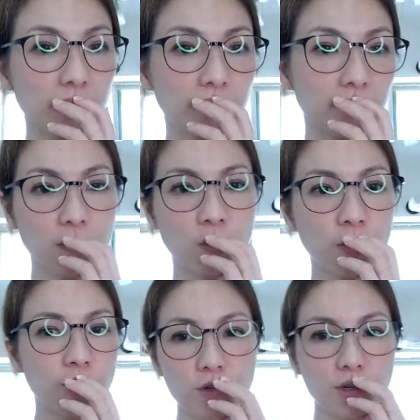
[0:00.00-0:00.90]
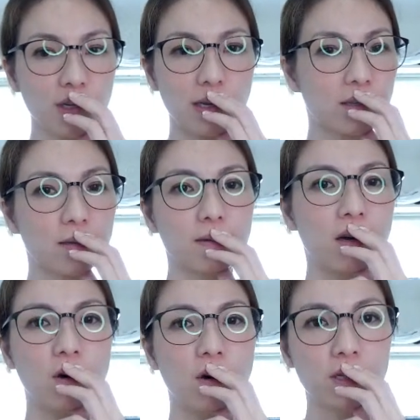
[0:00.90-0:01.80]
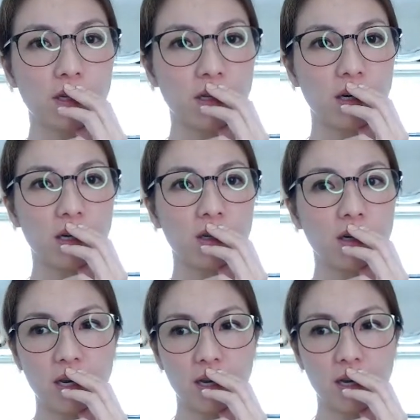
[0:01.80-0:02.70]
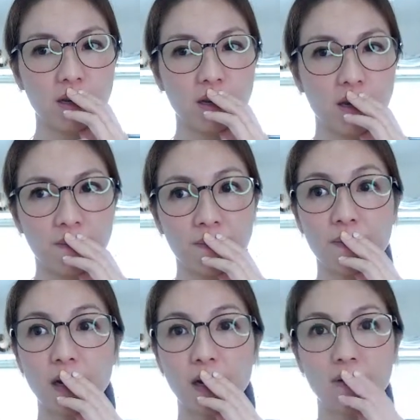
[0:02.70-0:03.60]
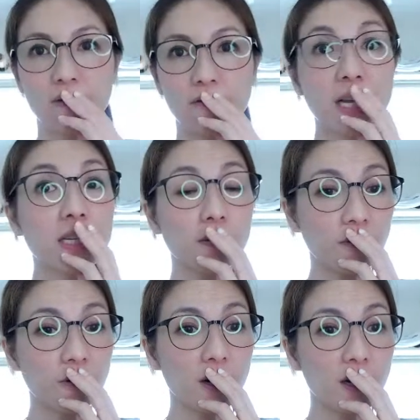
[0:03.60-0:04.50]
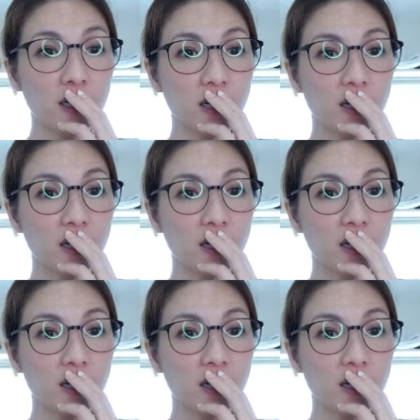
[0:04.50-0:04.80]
There's usually like always an underlying reason for it.